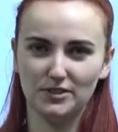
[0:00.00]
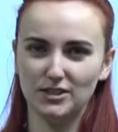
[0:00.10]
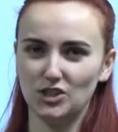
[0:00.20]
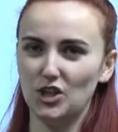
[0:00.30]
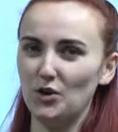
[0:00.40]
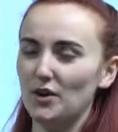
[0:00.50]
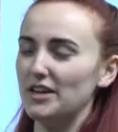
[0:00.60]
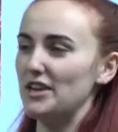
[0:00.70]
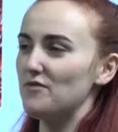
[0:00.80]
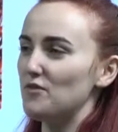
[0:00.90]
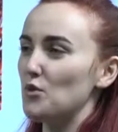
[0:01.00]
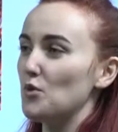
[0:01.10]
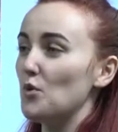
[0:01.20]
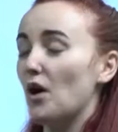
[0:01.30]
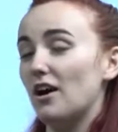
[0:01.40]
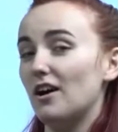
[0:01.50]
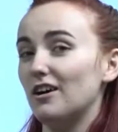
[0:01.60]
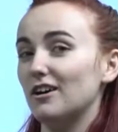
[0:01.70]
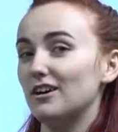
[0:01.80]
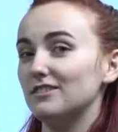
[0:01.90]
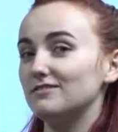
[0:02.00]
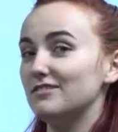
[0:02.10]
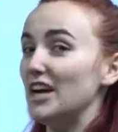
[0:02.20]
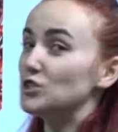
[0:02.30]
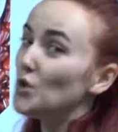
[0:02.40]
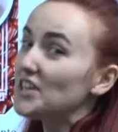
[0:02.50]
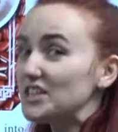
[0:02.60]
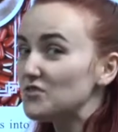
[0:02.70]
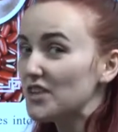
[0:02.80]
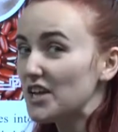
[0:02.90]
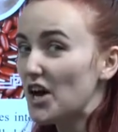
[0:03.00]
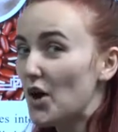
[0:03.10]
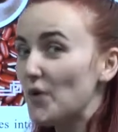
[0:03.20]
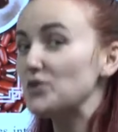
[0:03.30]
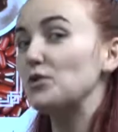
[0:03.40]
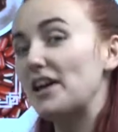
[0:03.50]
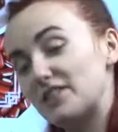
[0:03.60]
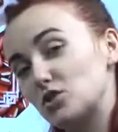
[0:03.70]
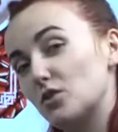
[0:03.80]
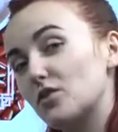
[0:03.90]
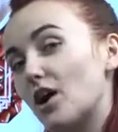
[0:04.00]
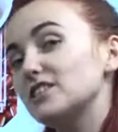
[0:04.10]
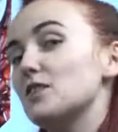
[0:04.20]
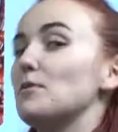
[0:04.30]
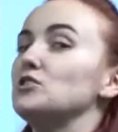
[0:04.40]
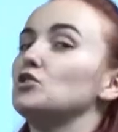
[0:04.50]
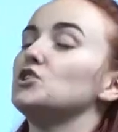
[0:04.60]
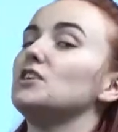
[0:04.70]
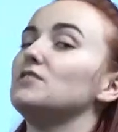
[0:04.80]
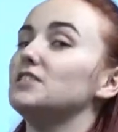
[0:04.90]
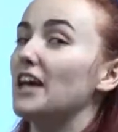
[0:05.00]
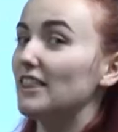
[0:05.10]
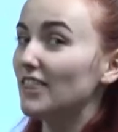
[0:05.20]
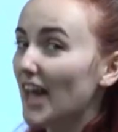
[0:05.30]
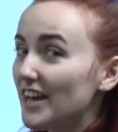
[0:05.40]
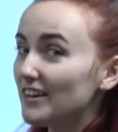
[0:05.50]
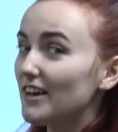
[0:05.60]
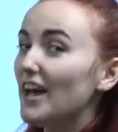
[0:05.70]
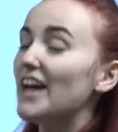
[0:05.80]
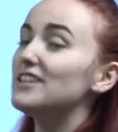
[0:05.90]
So if you are enjoying this video and you like this sort of content, make sure to give us a like and a